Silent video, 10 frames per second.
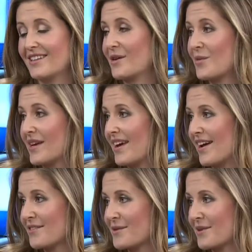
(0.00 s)
and a week
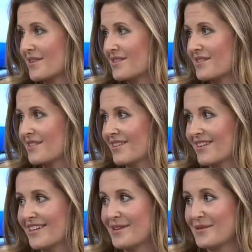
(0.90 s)
afterwards,
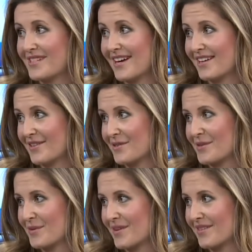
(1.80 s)
he was
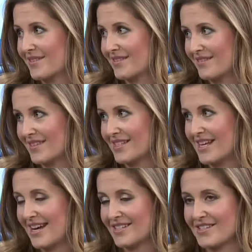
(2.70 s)
diagnosed with this
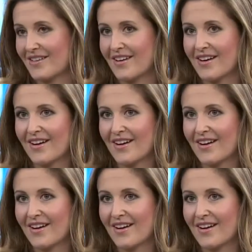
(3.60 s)
cancer,